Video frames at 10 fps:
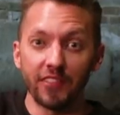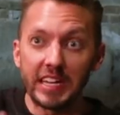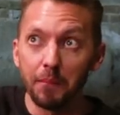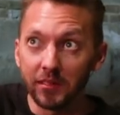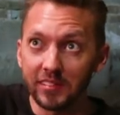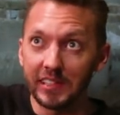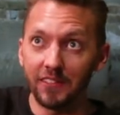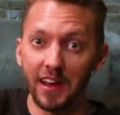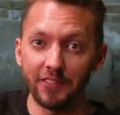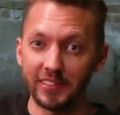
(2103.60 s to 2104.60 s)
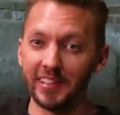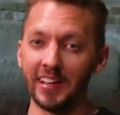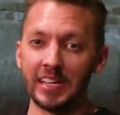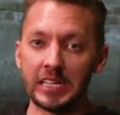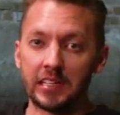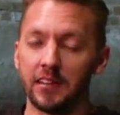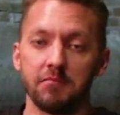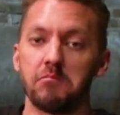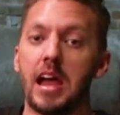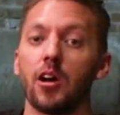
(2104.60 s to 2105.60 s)
of the embassy of heaven,
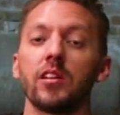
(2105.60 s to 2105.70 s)
how